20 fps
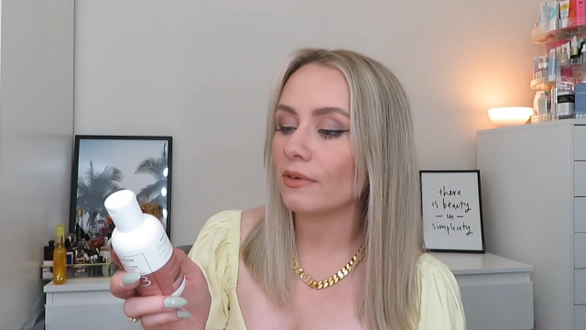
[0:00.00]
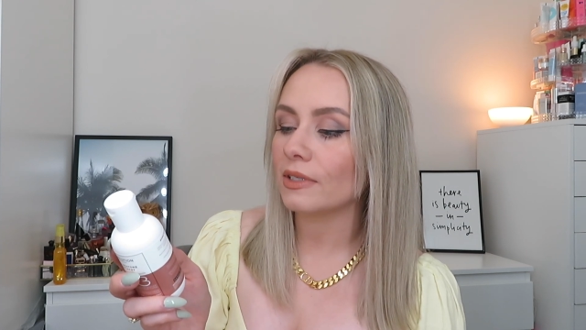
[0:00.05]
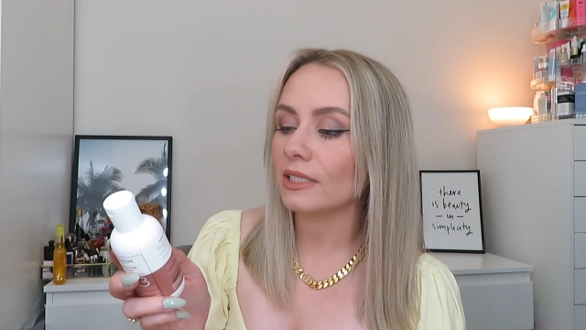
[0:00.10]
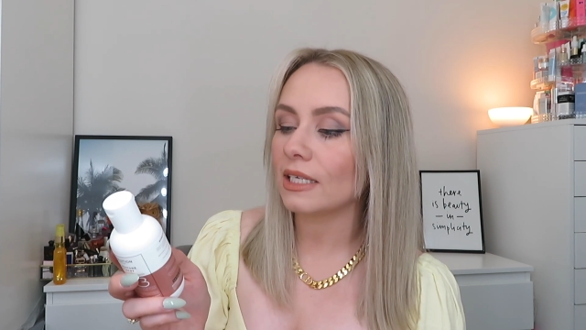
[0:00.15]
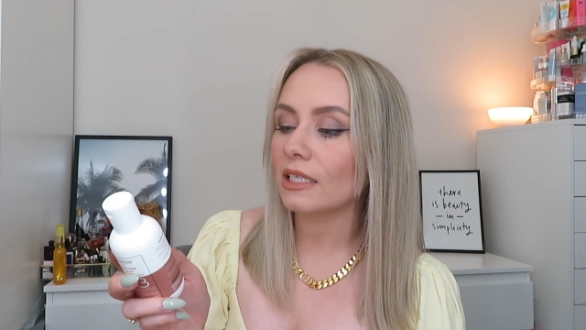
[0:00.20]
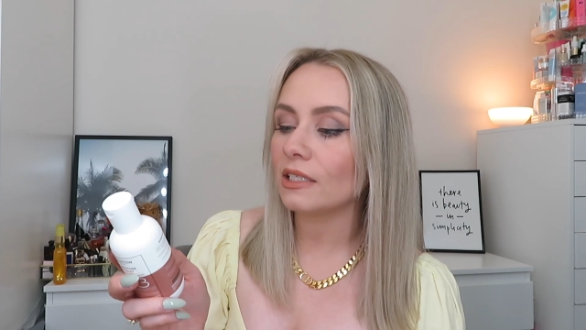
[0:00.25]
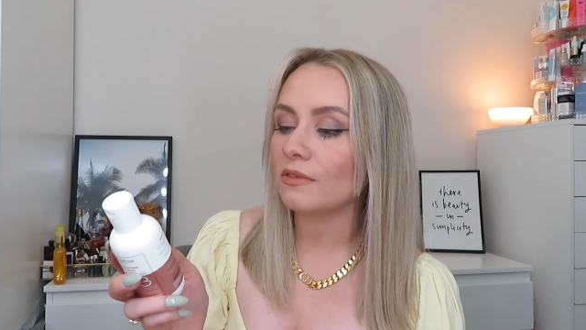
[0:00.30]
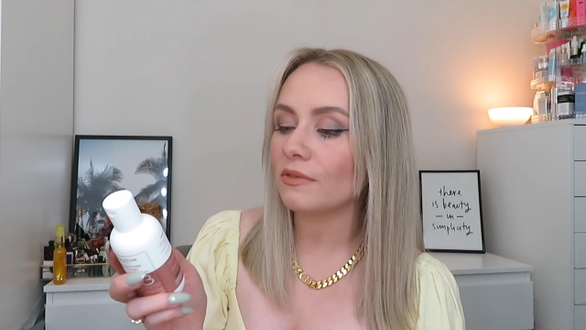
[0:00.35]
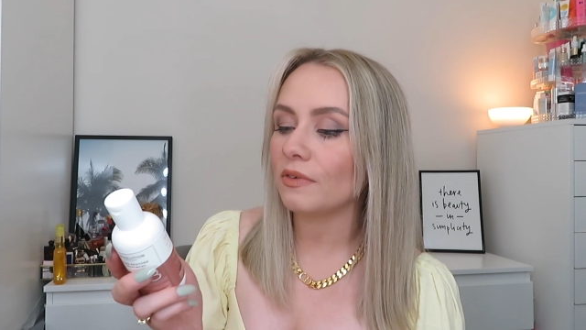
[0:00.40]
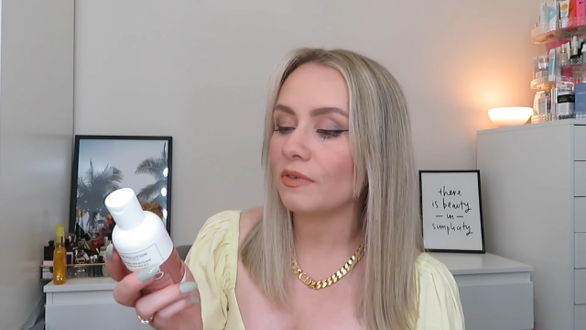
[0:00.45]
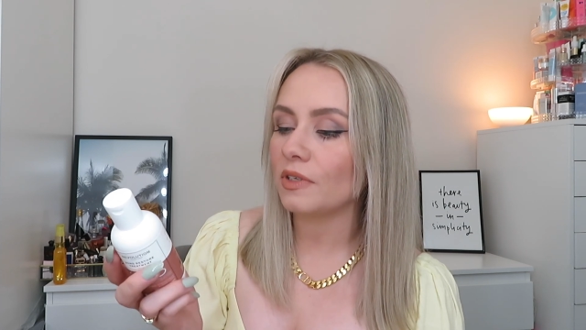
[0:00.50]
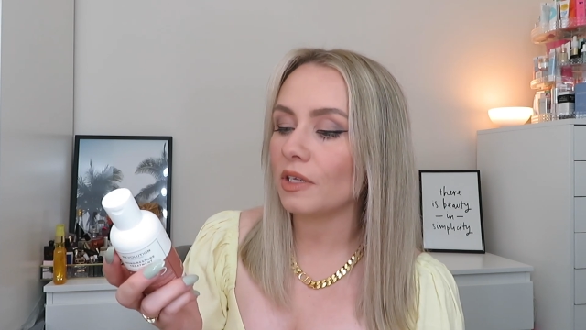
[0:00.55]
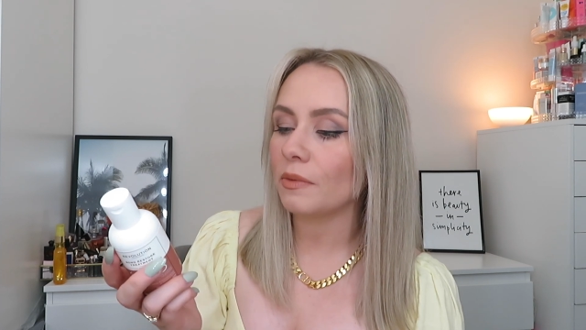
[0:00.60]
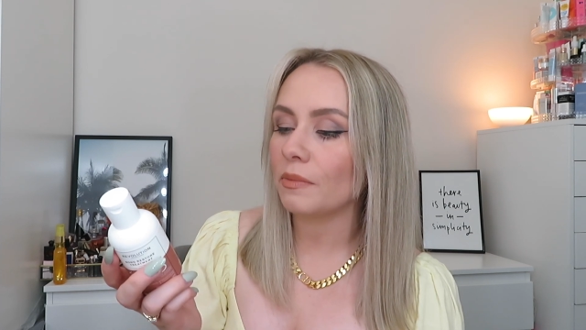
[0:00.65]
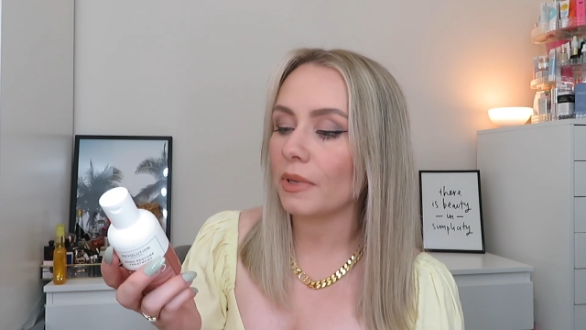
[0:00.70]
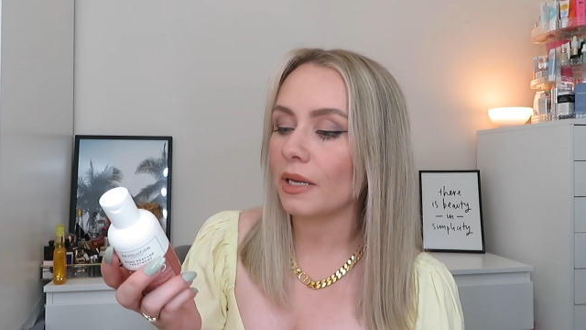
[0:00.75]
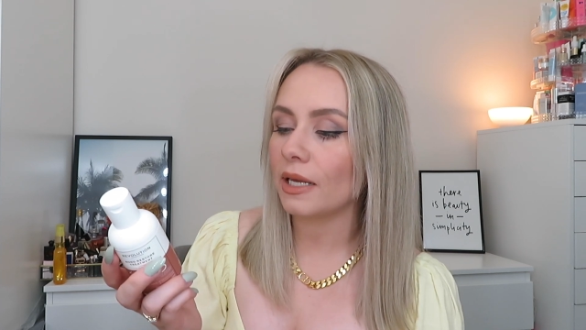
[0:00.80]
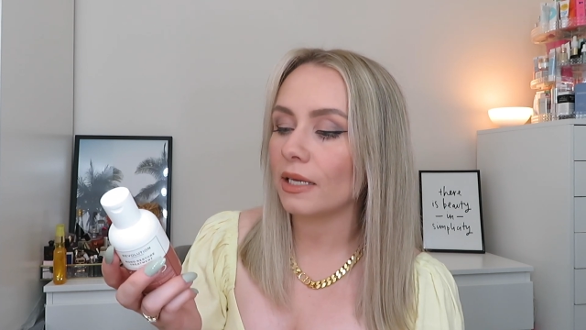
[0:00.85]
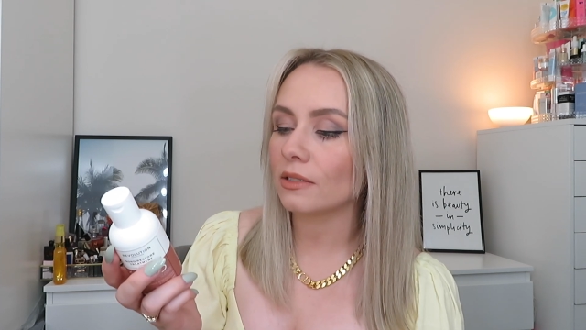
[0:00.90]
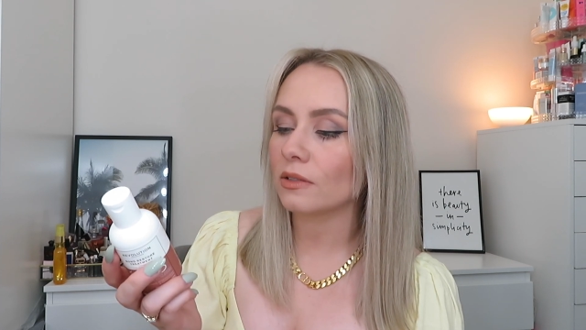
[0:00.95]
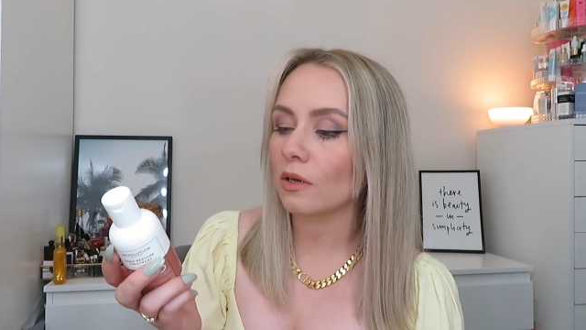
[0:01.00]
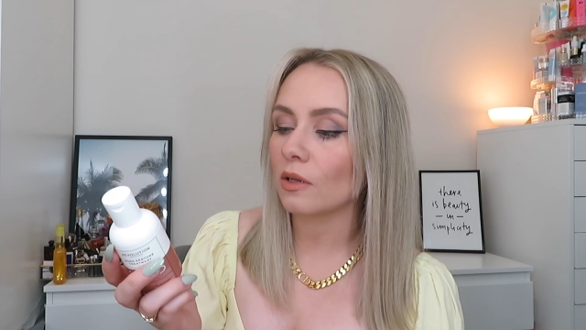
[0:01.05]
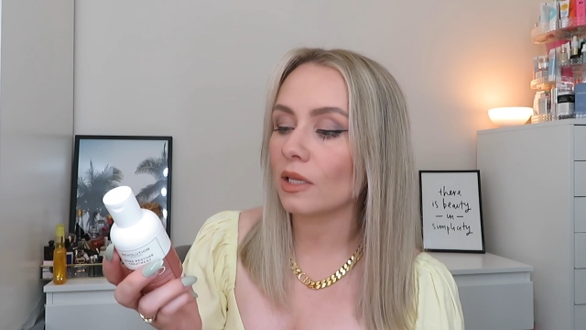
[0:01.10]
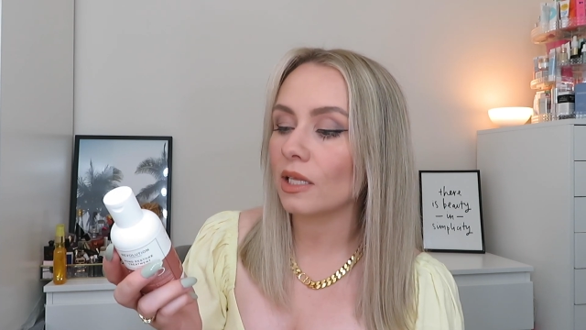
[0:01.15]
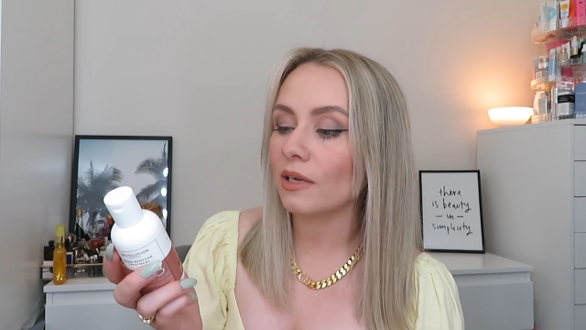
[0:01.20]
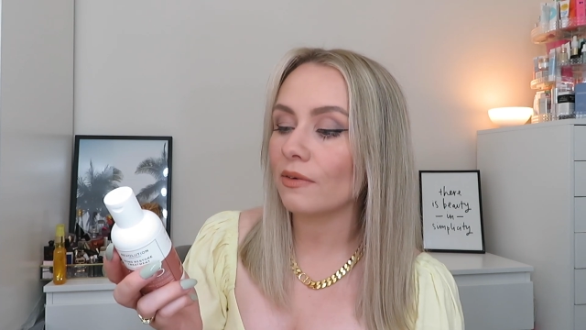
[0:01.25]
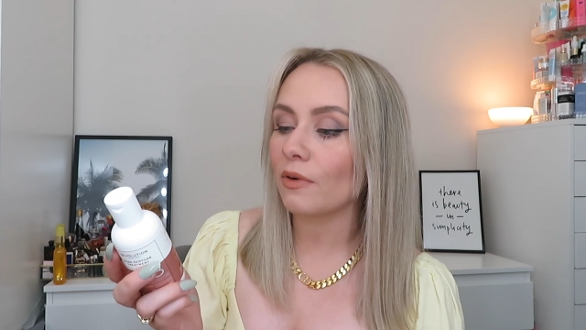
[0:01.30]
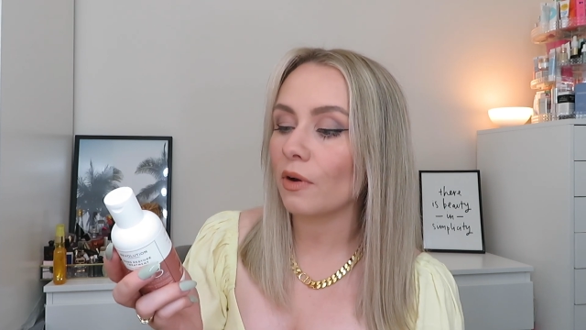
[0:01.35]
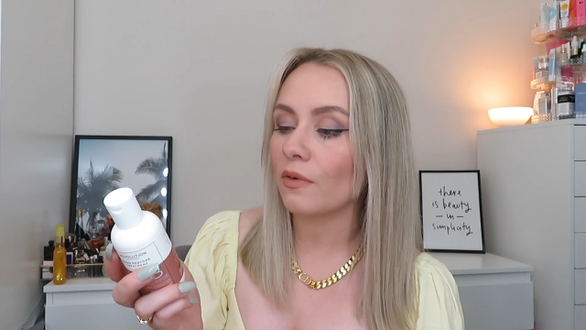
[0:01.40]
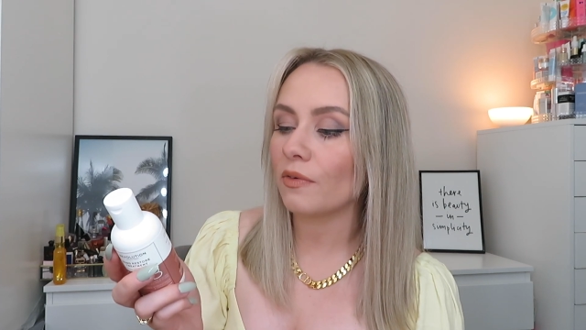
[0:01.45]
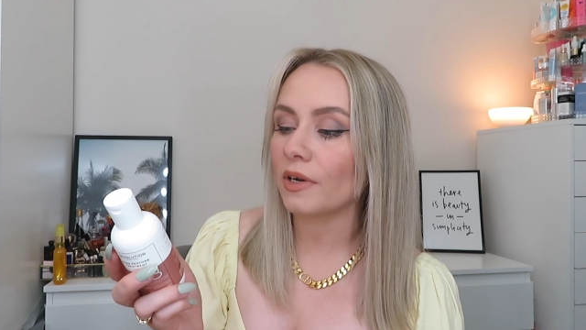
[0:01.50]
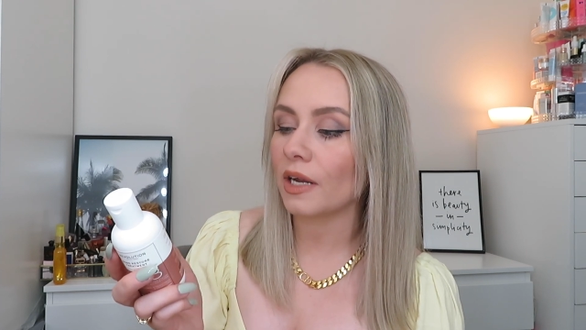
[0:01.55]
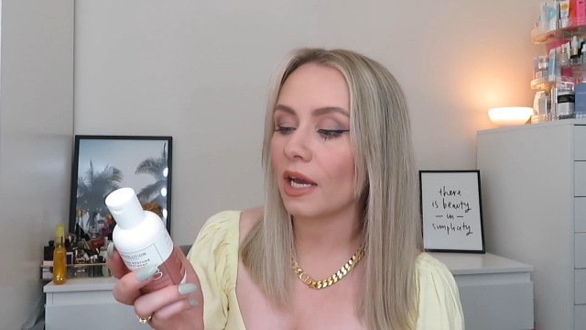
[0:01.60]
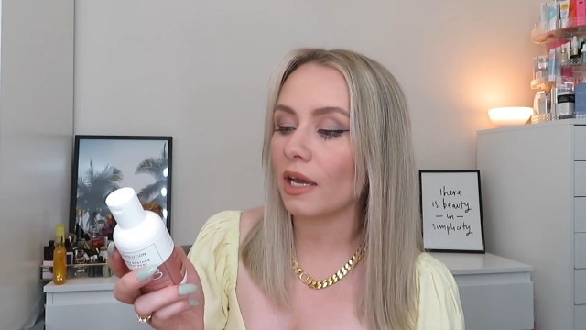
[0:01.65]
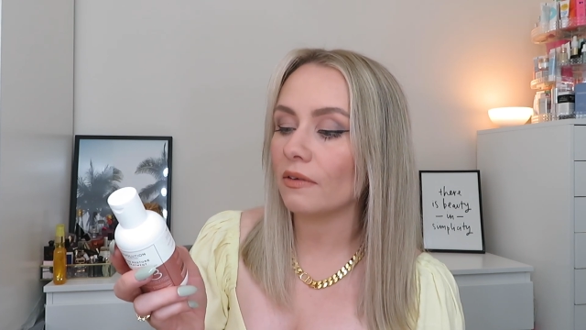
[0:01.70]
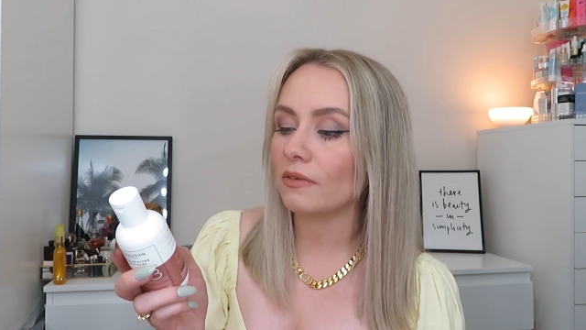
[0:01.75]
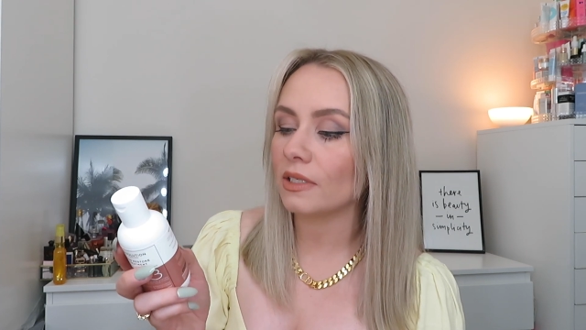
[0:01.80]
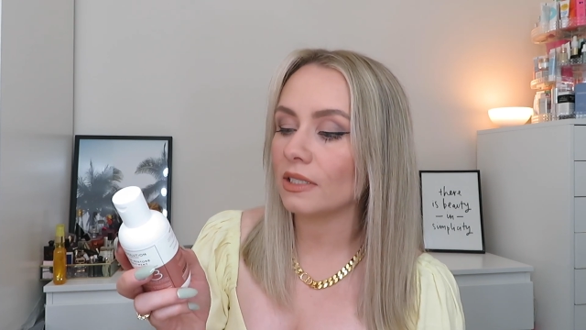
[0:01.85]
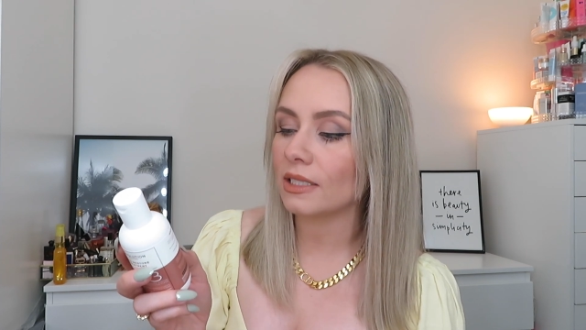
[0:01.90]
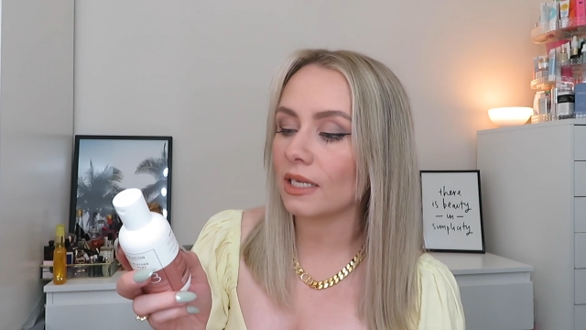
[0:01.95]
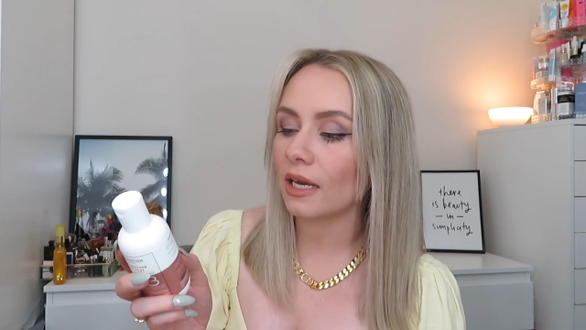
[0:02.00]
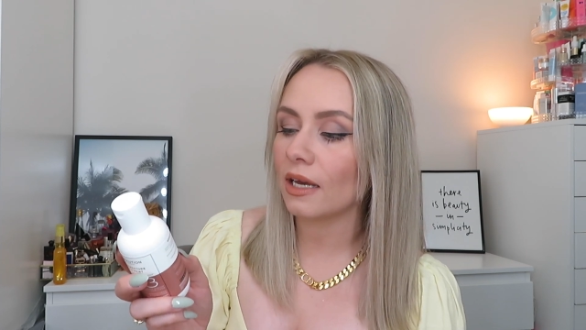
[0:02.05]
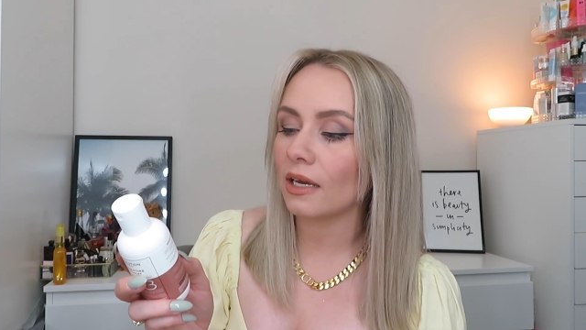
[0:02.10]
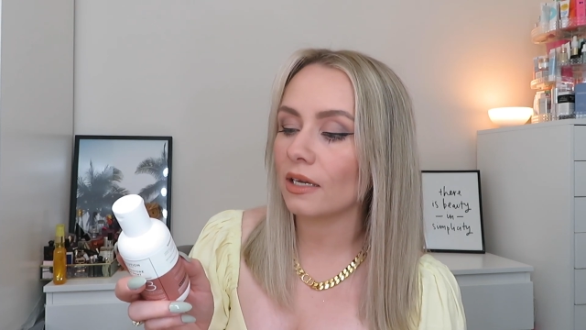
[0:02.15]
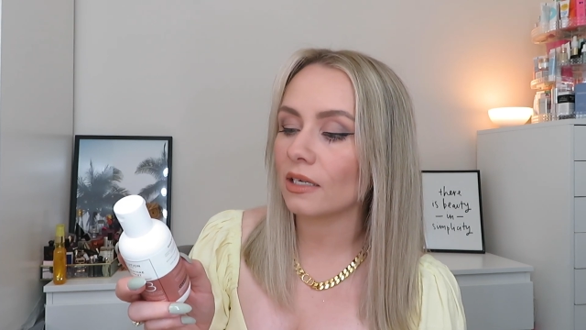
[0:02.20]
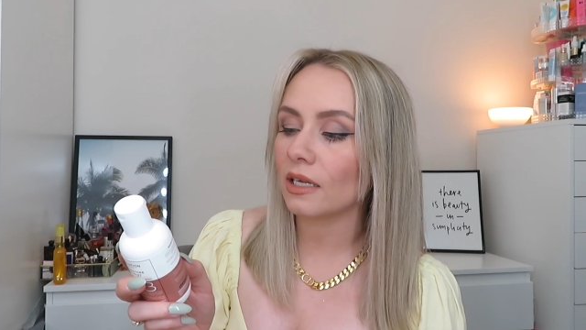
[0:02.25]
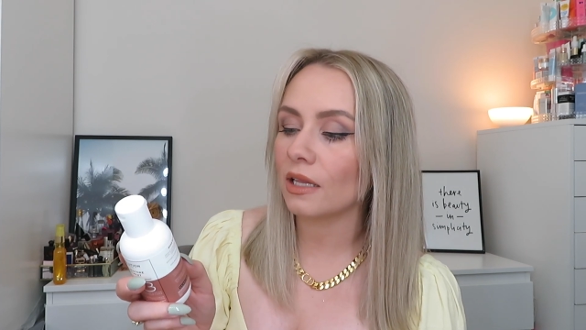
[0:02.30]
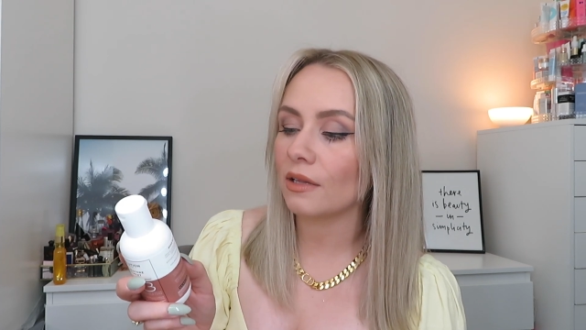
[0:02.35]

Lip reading: for 10 to 15 minutes or leave overnight if desired,